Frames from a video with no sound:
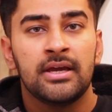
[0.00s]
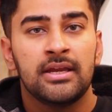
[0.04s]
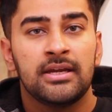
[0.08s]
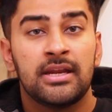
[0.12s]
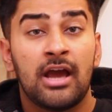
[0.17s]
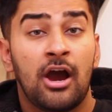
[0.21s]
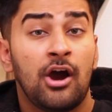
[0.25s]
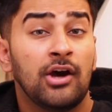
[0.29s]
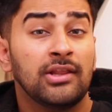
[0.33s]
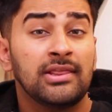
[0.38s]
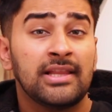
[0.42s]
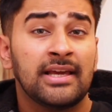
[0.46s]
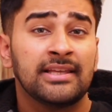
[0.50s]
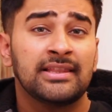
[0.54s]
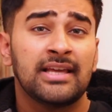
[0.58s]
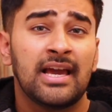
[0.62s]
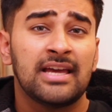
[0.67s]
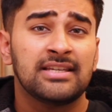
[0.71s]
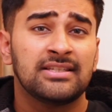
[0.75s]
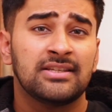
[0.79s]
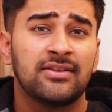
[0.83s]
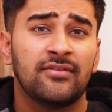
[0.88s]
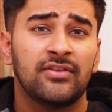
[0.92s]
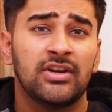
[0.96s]
Now, unlike the
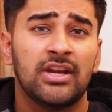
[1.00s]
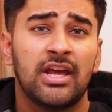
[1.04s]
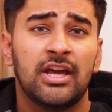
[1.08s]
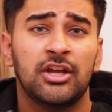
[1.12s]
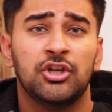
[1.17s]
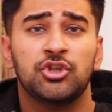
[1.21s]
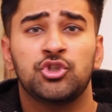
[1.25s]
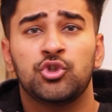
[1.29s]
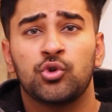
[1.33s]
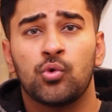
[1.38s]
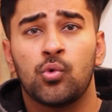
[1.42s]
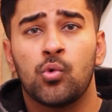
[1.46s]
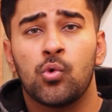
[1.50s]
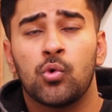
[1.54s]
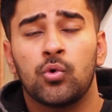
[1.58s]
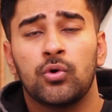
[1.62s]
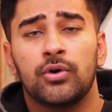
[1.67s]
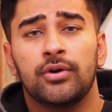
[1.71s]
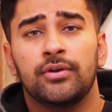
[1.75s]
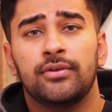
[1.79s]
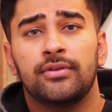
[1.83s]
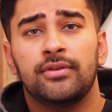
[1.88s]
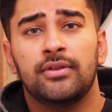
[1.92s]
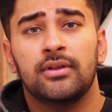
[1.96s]
S7 Edge
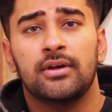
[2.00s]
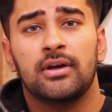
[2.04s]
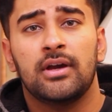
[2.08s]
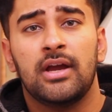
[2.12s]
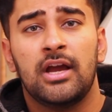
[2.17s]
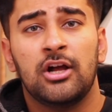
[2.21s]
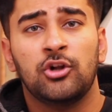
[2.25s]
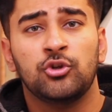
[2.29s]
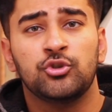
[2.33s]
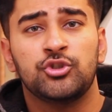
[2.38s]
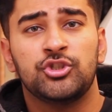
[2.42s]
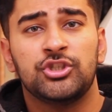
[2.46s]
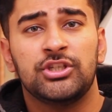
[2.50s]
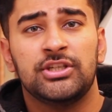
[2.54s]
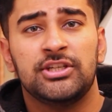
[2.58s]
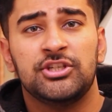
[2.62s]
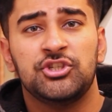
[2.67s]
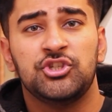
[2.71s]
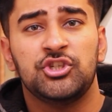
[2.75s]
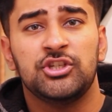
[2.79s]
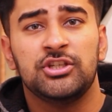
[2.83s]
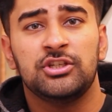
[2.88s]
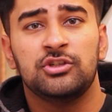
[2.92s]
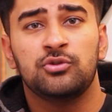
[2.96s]
or the LG
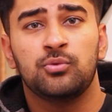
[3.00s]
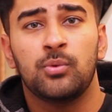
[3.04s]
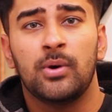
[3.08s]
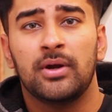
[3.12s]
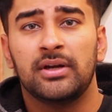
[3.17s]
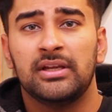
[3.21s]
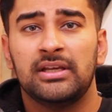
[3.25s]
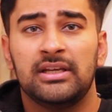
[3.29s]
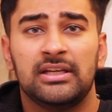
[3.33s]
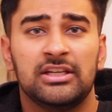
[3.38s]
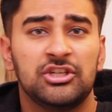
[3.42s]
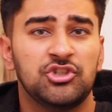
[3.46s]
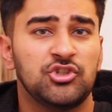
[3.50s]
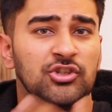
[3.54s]
G20,